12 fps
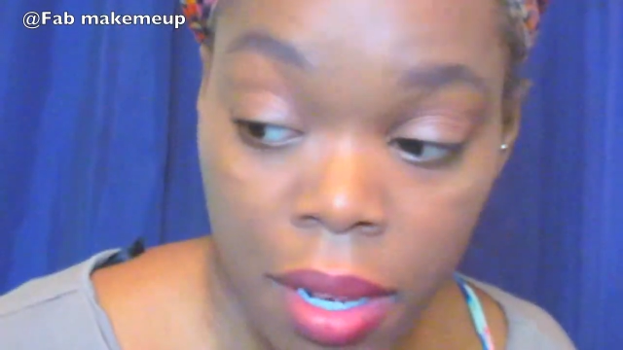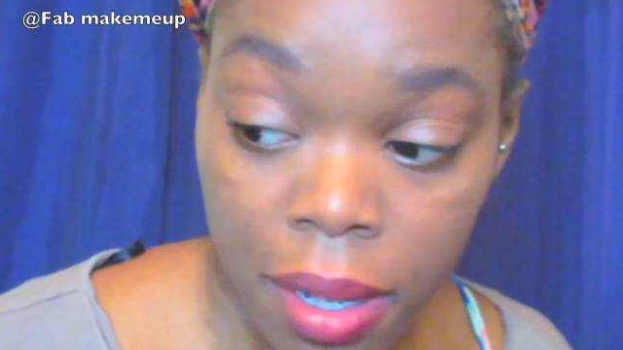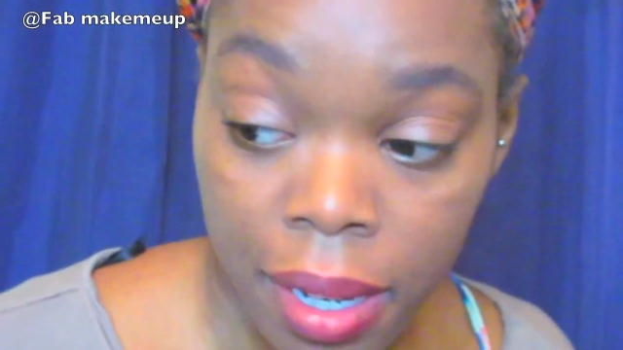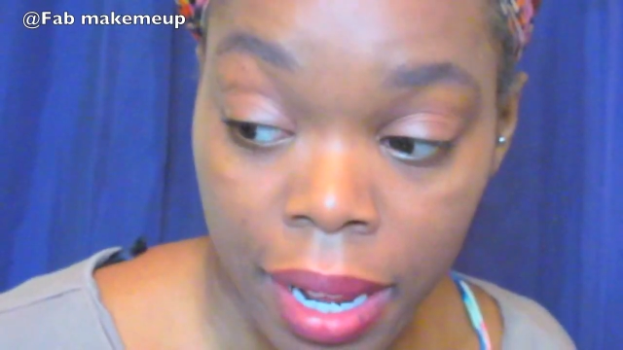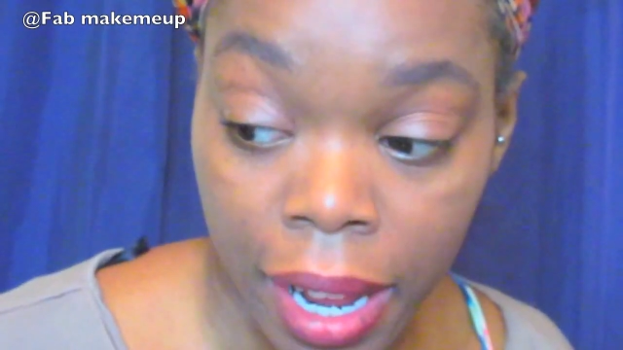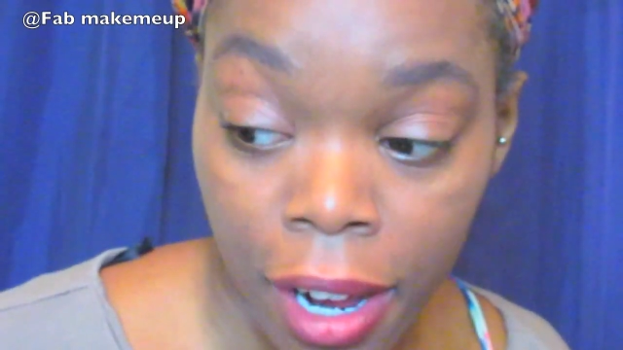
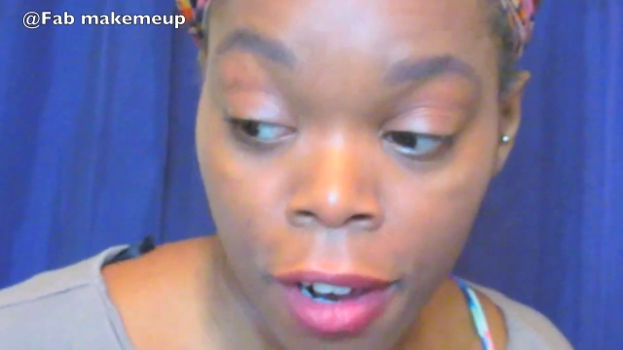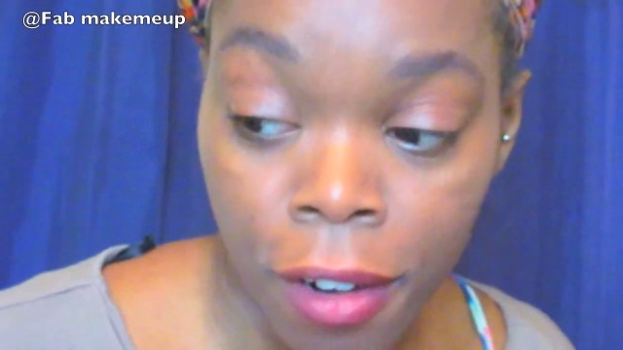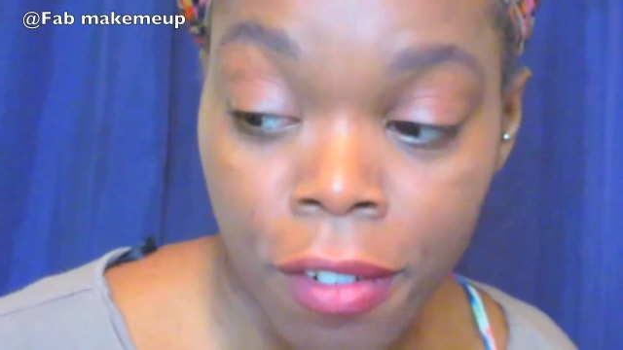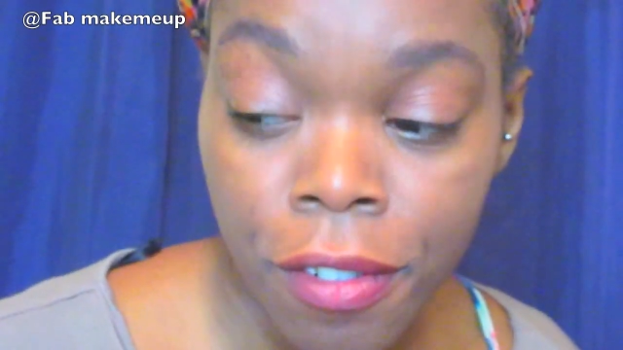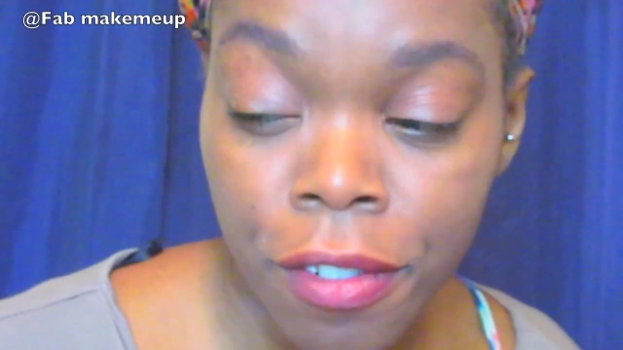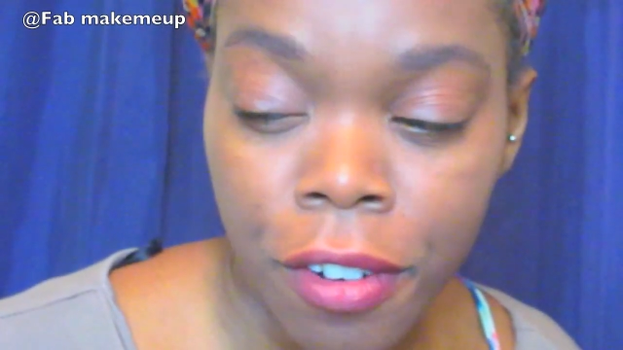
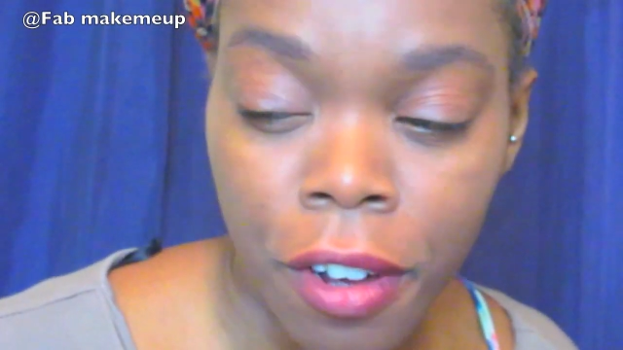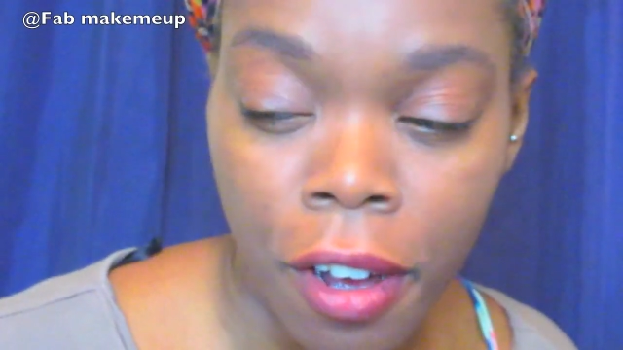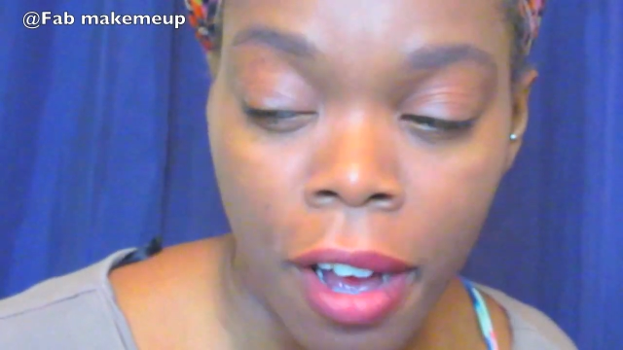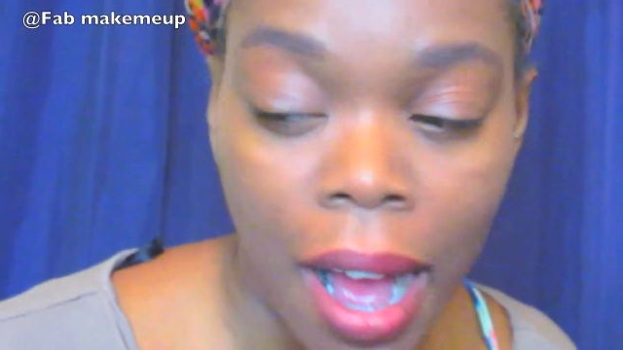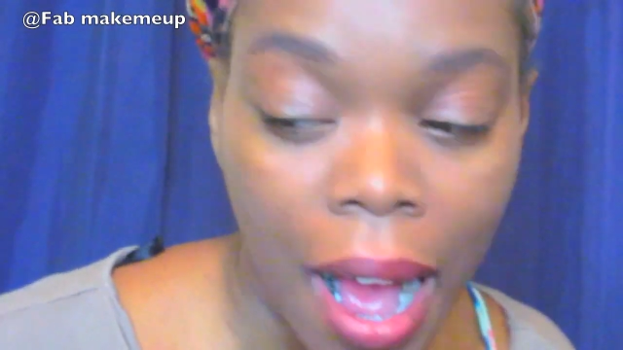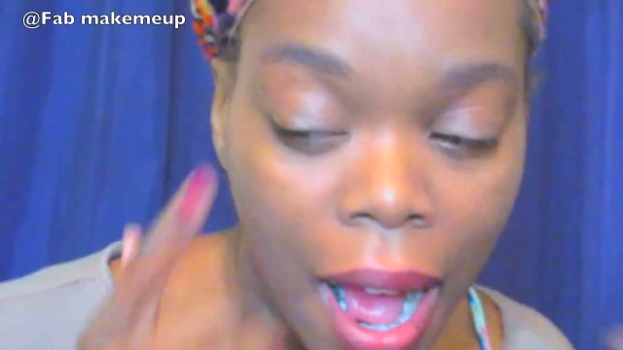Now
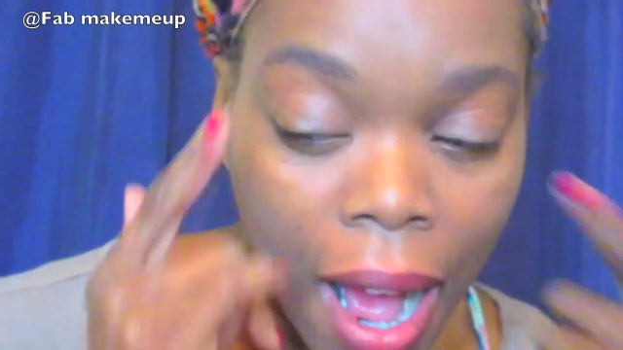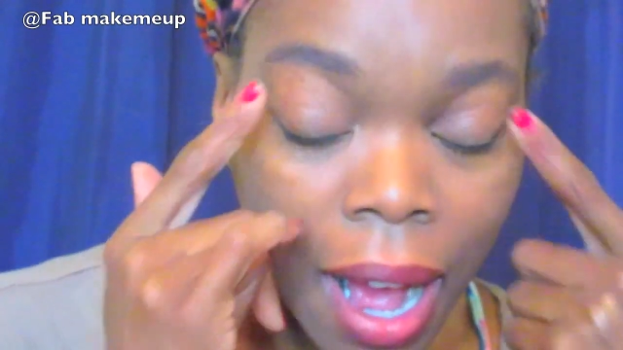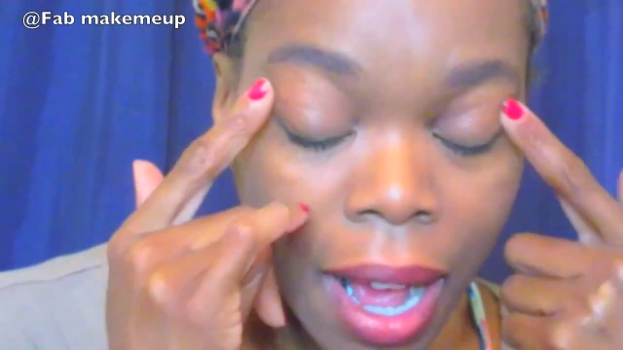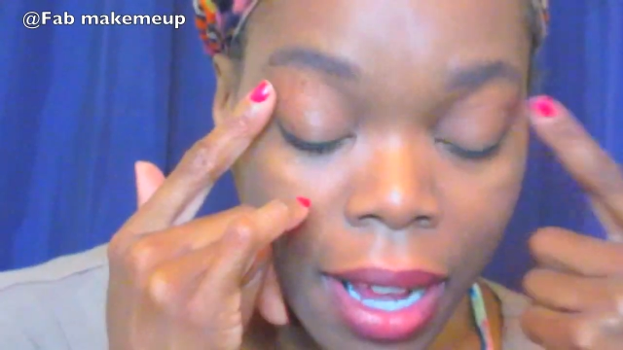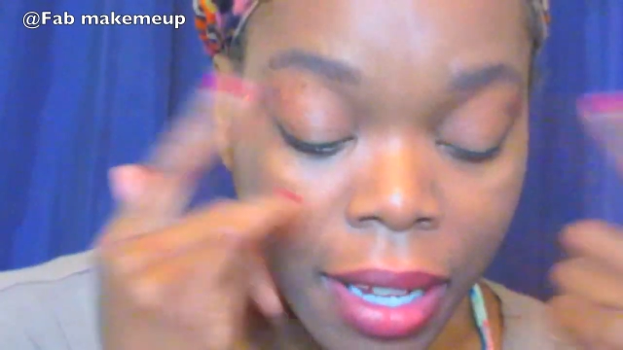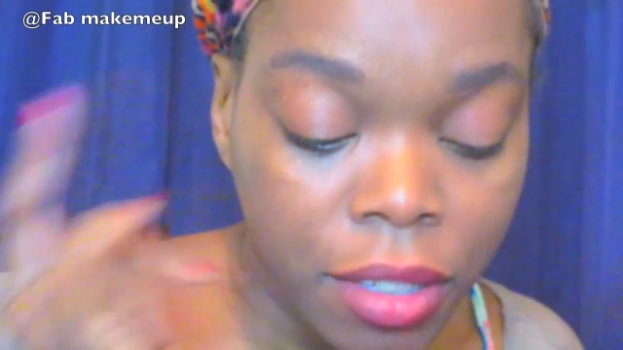for
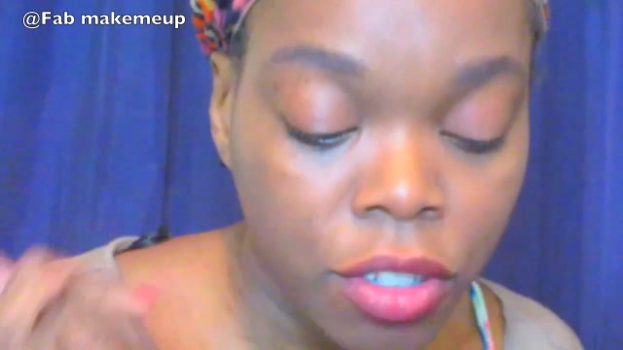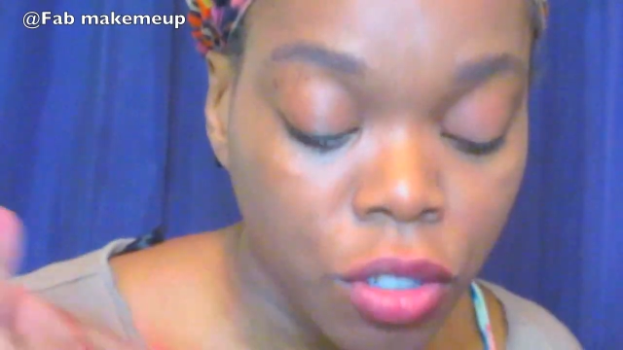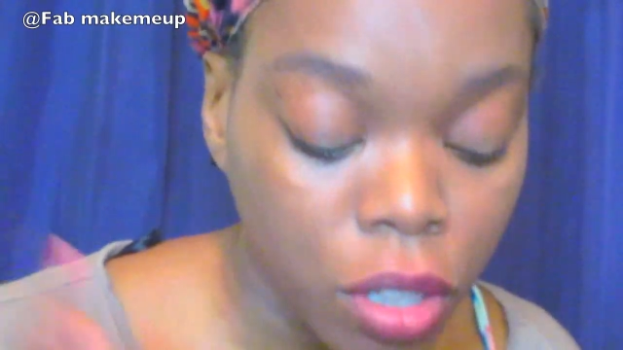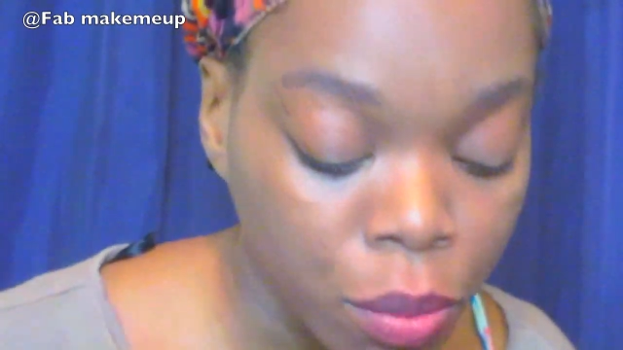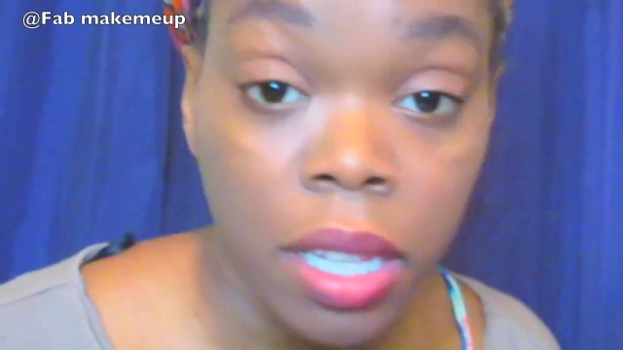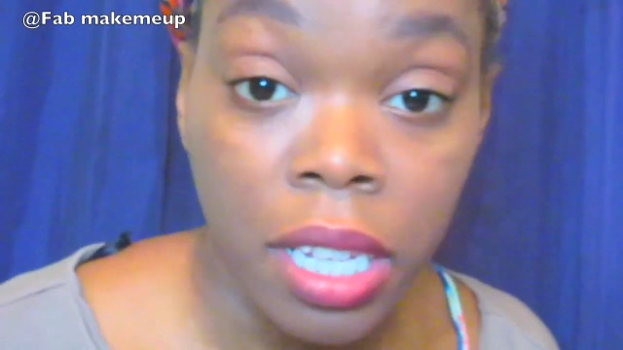eyes, you
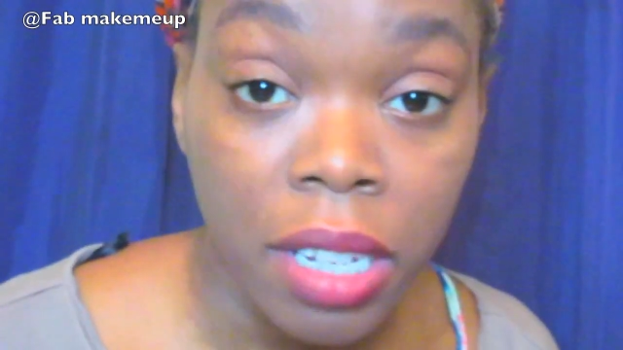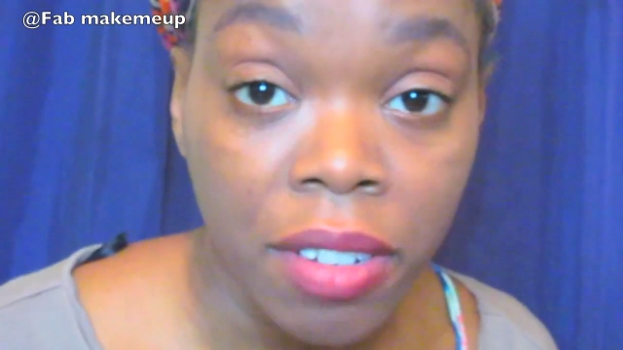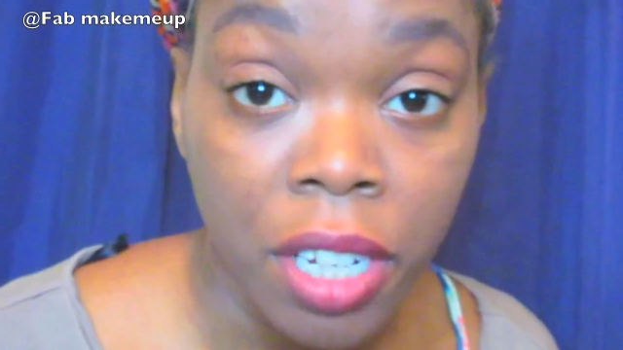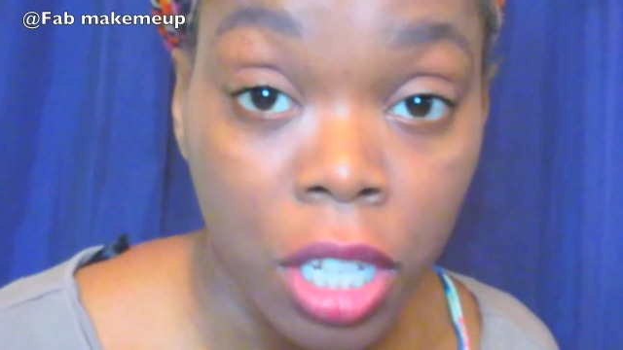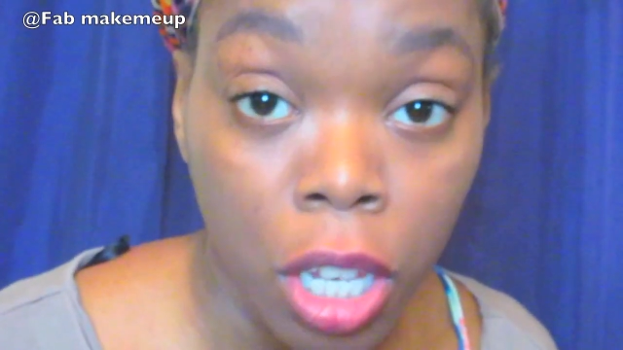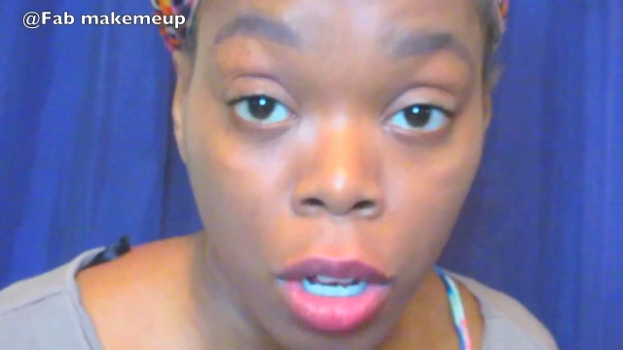can leave
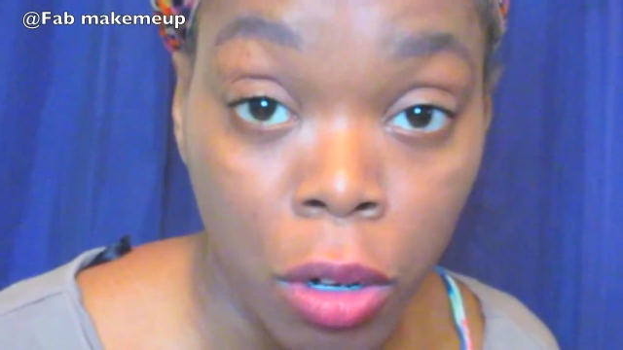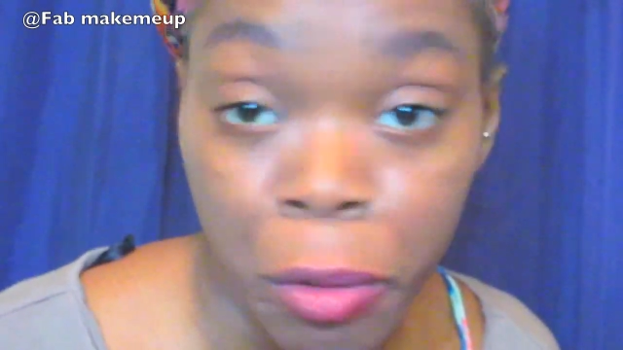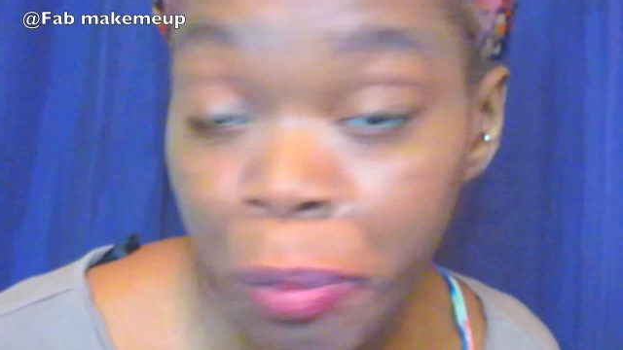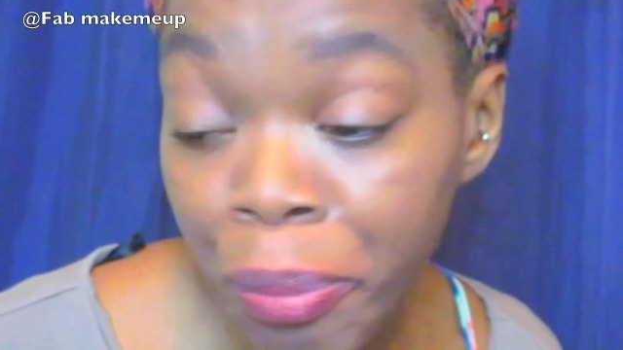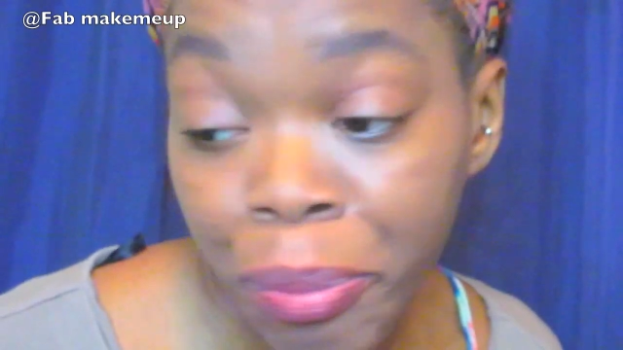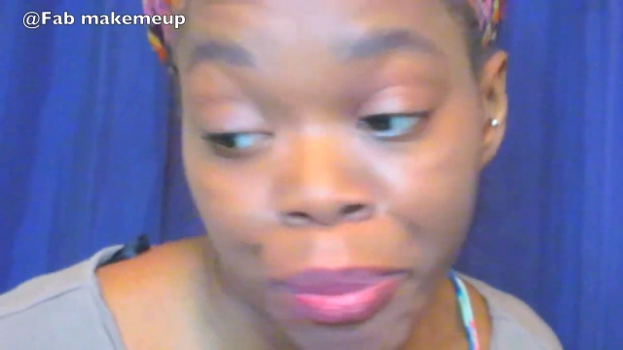it
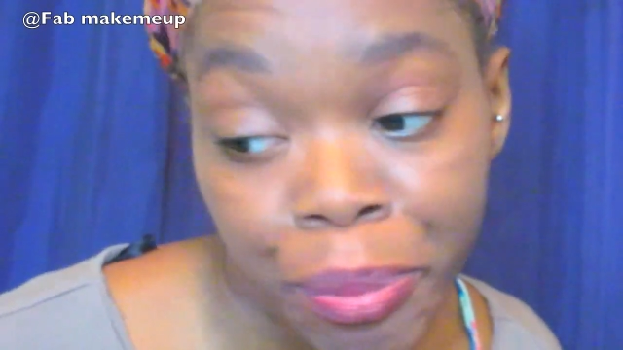alone